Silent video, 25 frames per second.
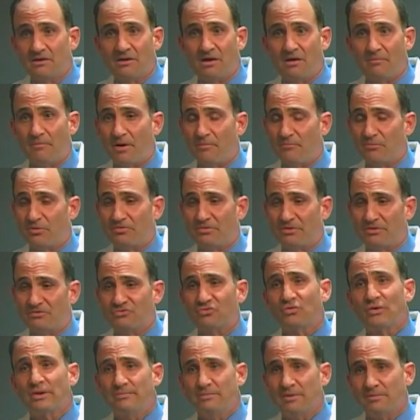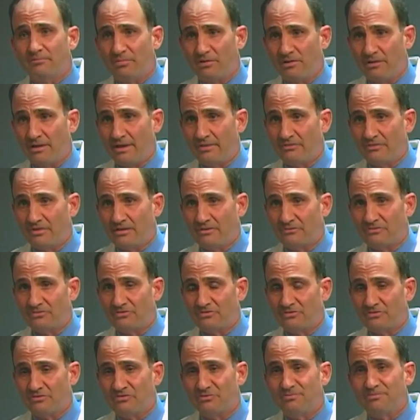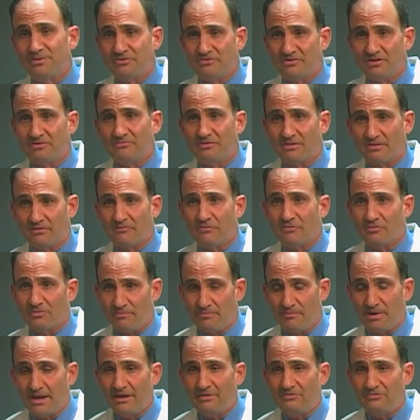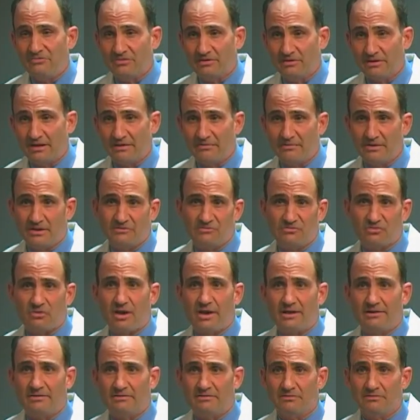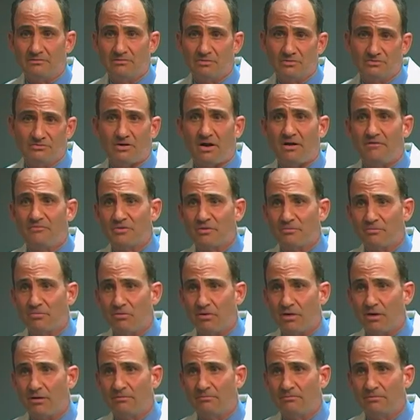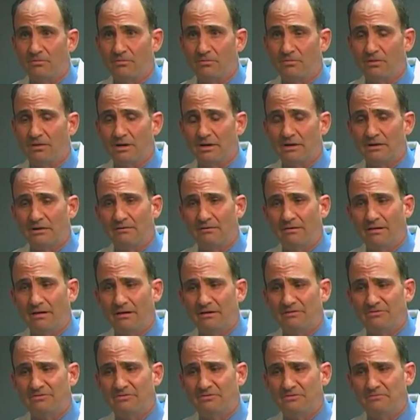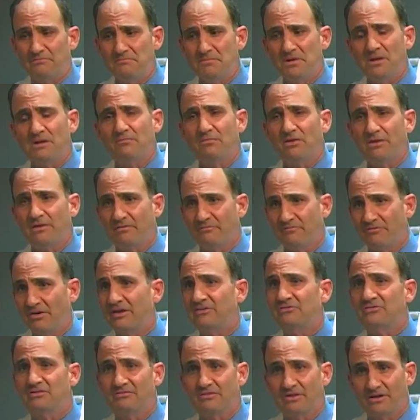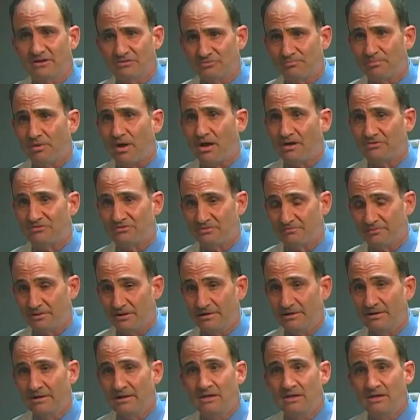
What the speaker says: come up with a treatment plan that's specific for the patient, and then try to resolve their problem as minimally invasively as possibly.